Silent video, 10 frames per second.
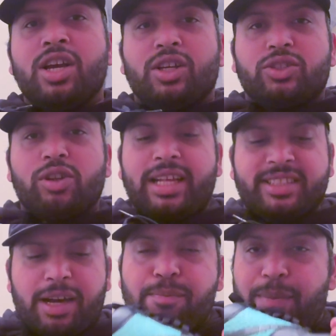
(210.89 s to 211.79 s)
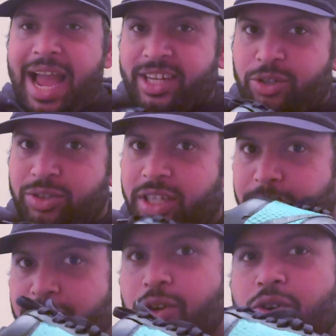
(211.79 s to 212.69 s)
So let's come back to the
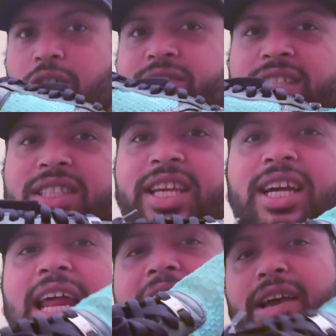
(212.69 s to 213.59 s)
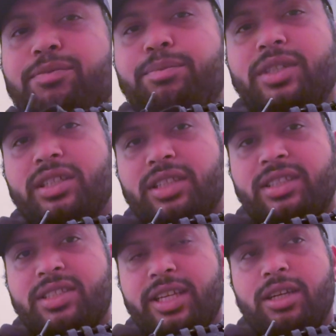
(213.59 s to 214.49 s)
review of this sneaker. I have
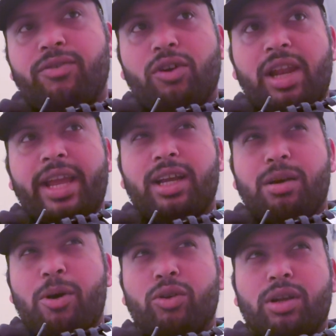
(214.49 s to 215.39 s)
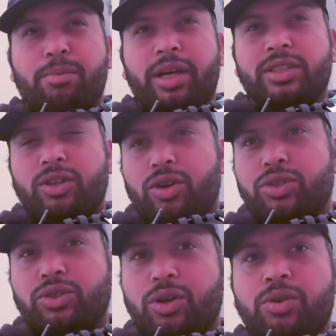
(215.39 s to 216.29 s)
this sneaker for like about a month or
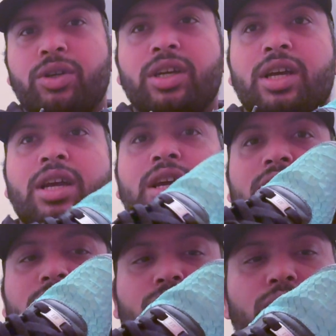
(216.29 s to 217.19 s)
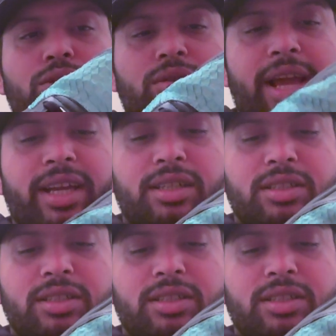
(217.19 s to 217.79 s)
so. So like,